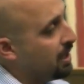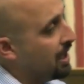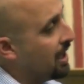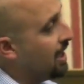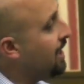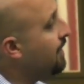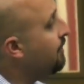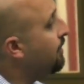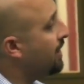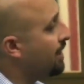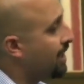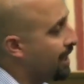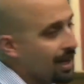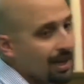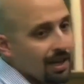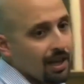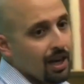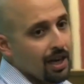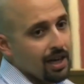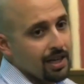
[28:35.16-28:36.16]
believing their
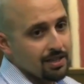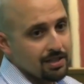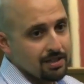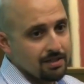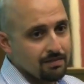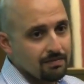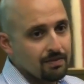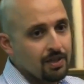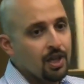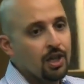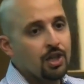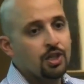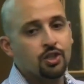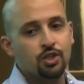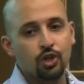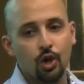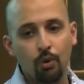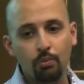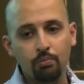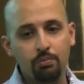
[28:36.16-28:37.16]
lies.
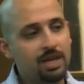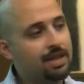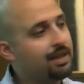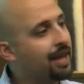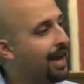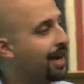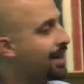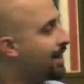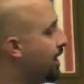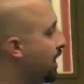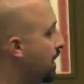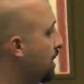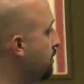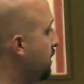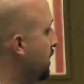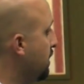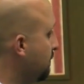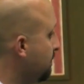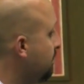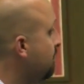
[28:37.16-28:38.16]
Don't be that
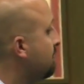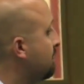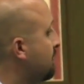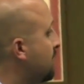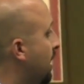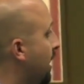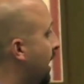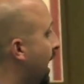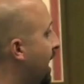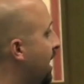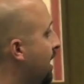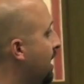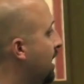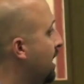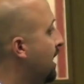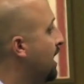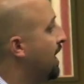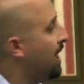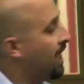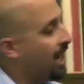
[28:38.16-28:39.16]
gullible, okay?
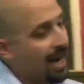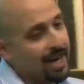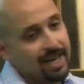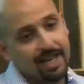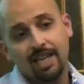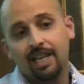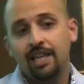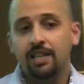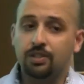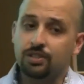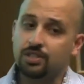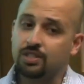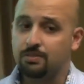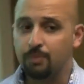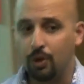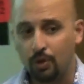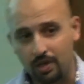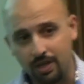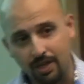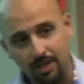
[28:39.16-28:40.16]
And it killed
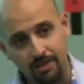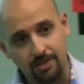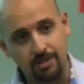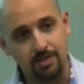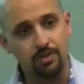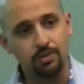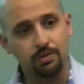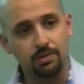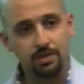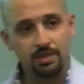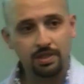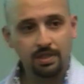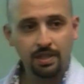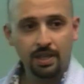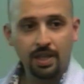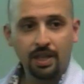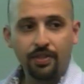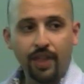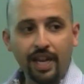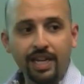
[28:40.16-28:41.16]
smoking in the schools.
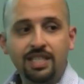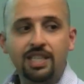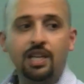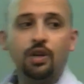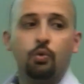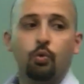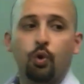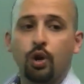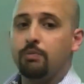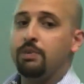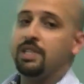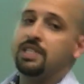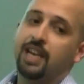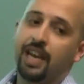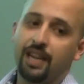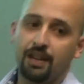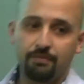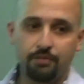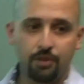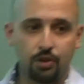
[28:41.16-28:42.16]
They didn't want to be
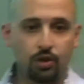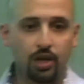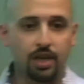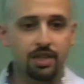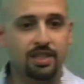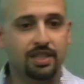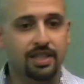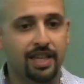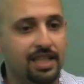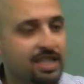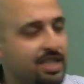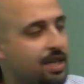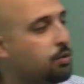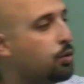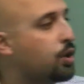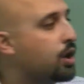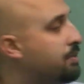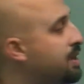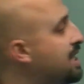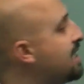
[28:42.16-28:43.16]
taken for granted. They didn't
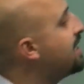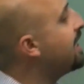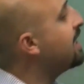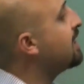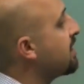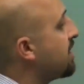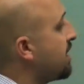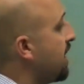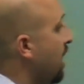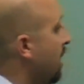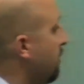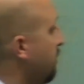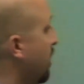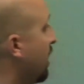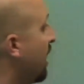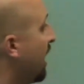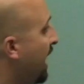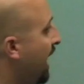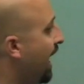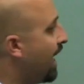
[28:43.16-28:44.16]
want to be seen as
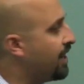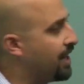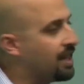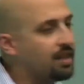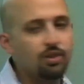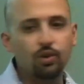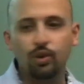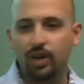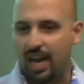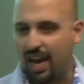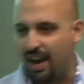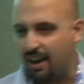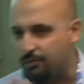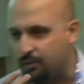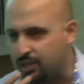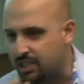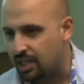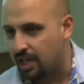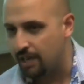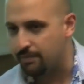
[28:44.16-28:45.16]
gullible, and they thought
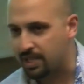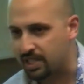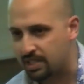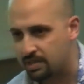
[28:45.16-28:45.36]
every time they're